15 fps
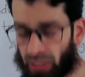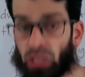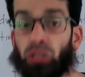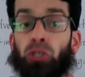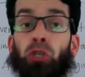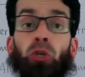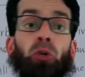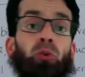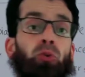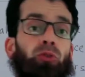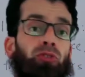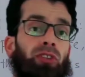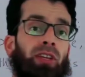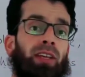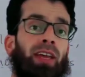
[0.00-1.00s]
is
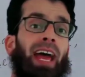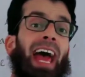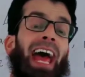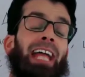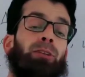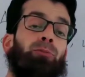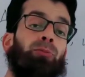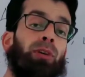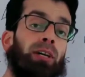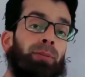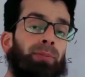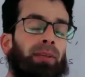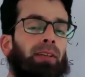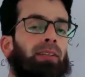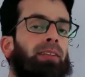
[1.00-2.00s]
used
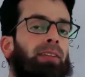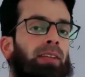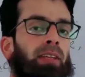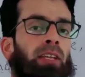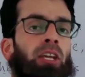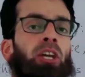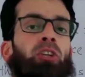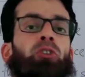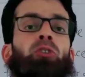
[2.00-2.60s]
adverbially